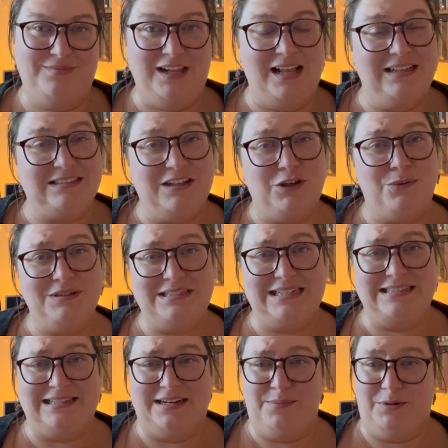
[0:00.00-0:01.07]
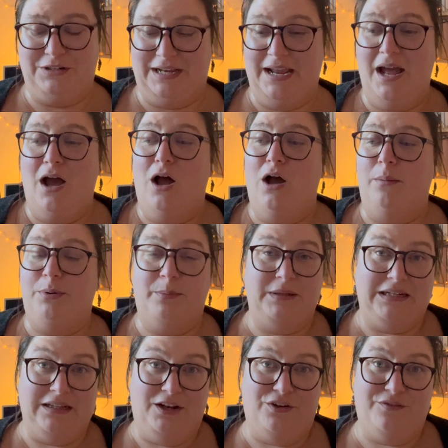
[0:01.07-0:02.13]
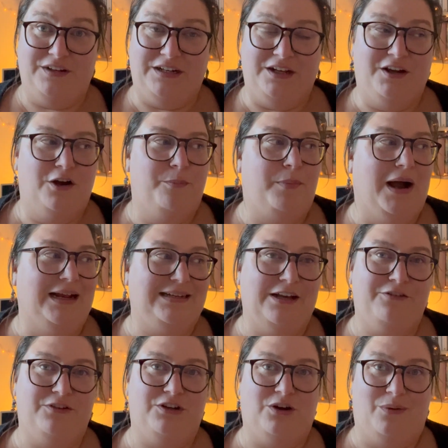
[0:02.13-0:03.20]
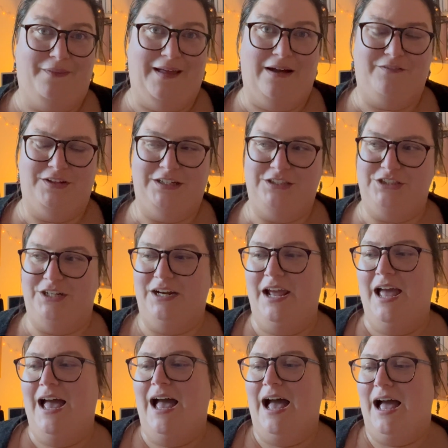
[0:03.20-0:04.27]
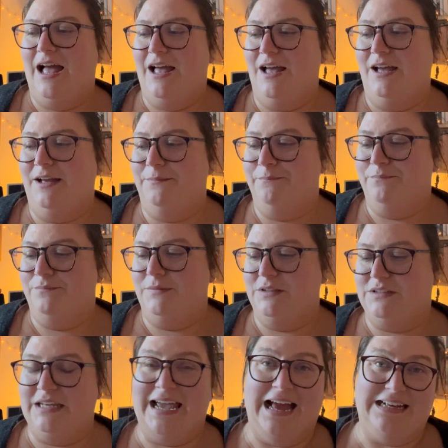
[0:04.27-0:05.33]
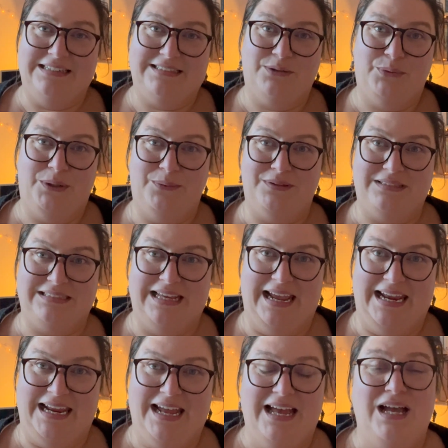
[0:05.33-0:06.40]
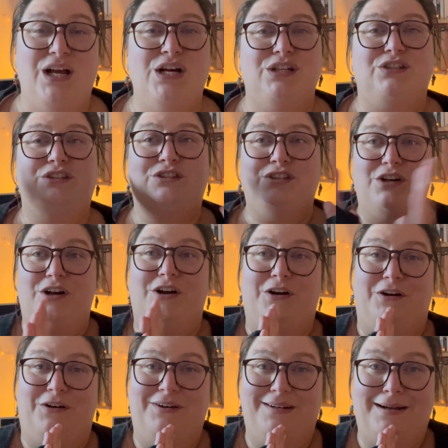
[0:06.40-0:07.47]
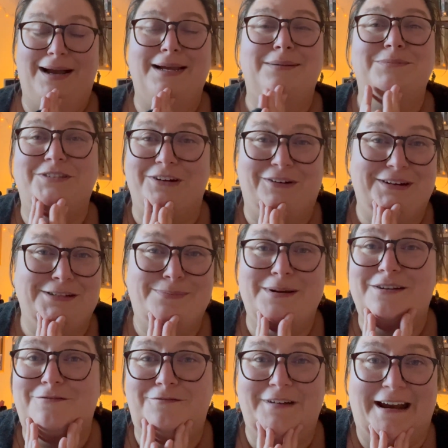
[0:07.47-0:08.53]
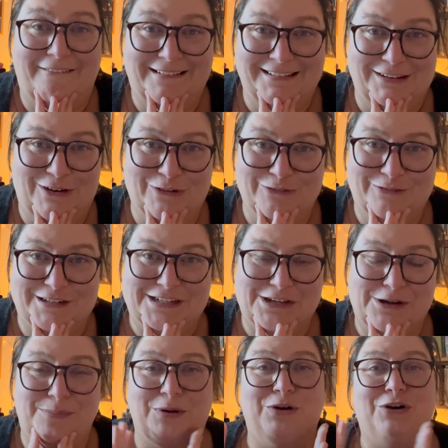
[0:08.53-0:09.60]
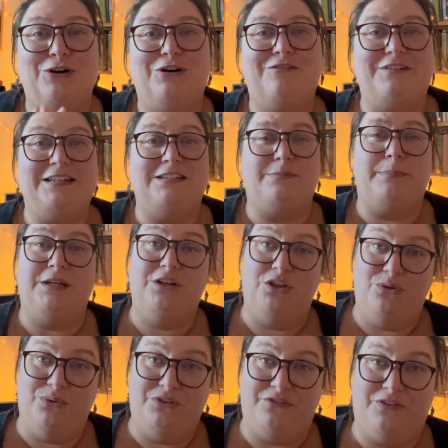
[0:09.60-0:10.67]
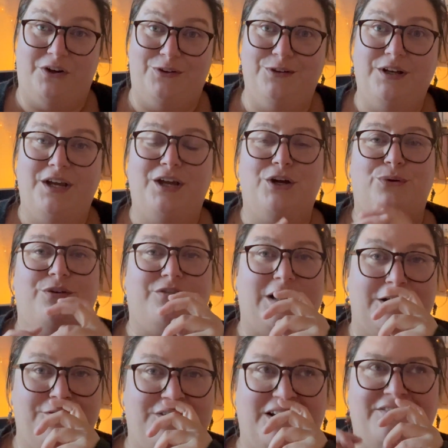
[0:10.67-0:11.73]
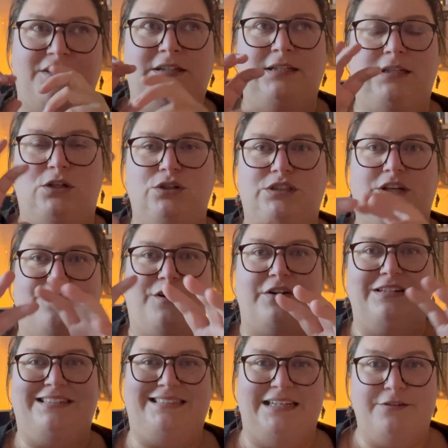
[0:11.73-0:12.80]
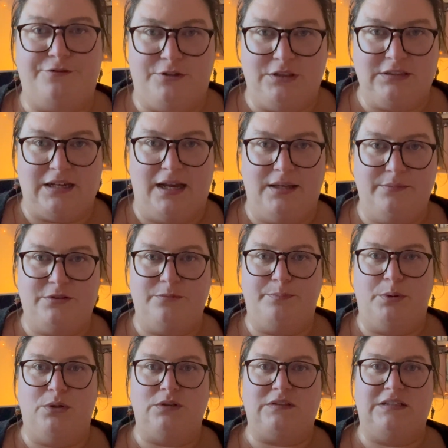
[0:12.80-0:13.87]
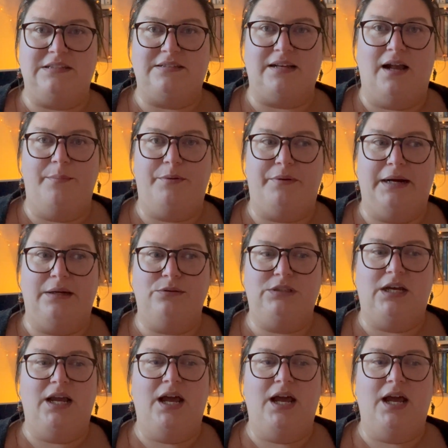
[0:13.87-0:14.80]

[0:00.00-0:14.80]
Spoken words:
because I don't want to diss anybody publicly on a video, but I definitely don't want that version. So yes, we will see. So I am sorry, it's been a very long video, but hopefully it's been useful. We've kind of definitely looked at very different types of books this time around,